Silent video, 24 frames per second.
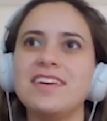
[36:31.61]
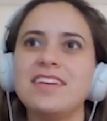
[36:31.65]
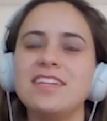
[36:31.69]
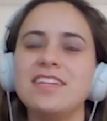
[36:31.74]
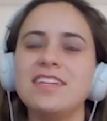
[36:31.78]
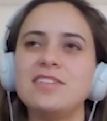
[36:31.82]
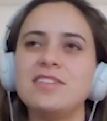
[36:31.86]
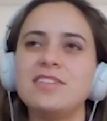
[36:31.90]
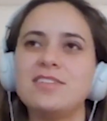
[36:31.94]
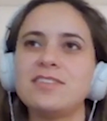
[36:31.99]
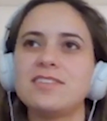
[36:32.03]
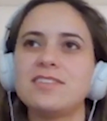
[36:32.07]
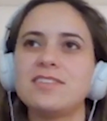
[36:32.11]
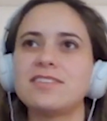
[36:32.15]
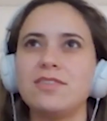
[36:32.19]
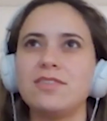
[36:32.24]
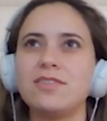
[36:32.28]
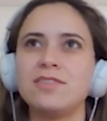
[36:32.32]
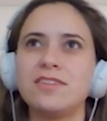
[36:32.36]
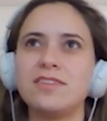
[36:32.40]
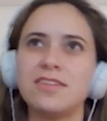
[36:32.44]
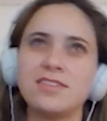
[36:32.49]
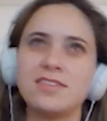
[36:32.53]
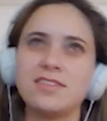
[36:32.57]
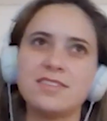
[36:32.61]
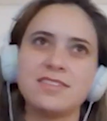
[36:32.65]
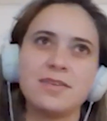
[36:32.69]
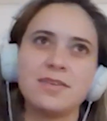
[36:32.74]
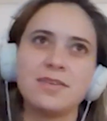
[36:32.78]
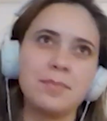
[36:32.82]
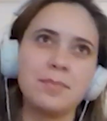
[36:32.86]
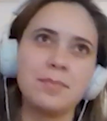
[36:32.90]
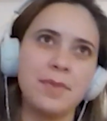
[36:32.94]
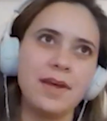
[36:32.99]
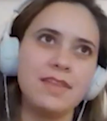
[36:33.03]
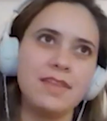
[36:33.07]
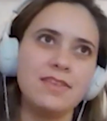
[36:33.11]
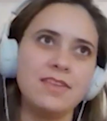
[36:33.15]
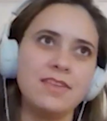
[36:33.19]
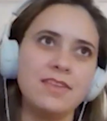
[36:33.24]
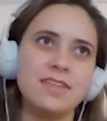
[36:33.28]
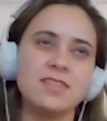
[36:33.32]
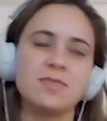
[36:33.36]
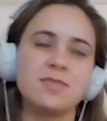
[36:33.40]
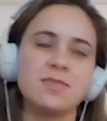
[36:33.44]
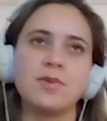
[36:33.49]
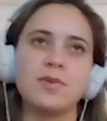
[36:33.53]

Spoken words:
it's, there is some bad things,